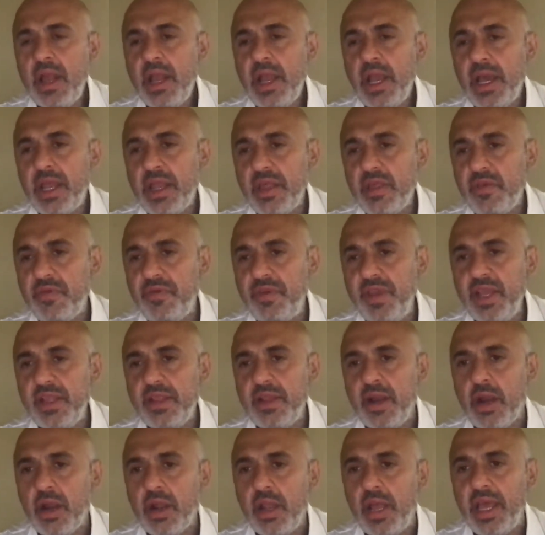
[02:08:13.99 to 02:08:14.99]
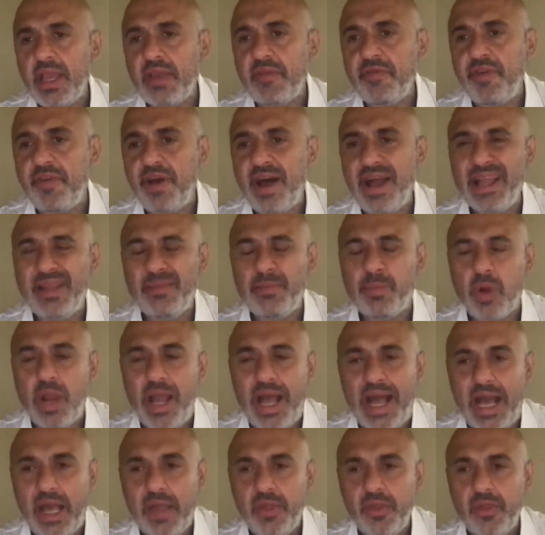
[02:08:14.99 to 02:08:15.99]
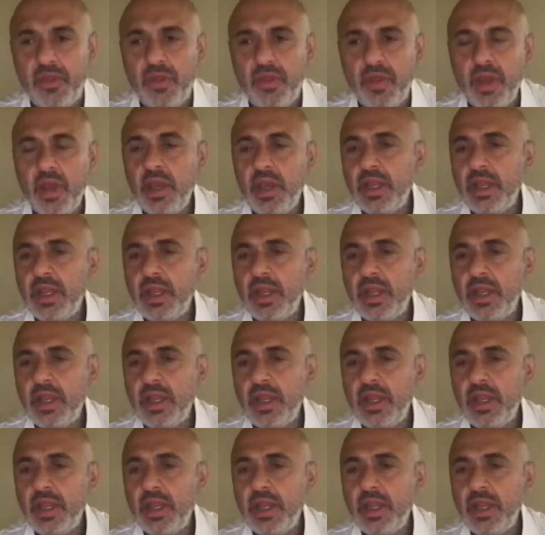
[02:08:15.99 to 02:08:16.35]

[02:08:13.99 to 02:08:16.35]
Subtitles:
and his feet are like fine brass.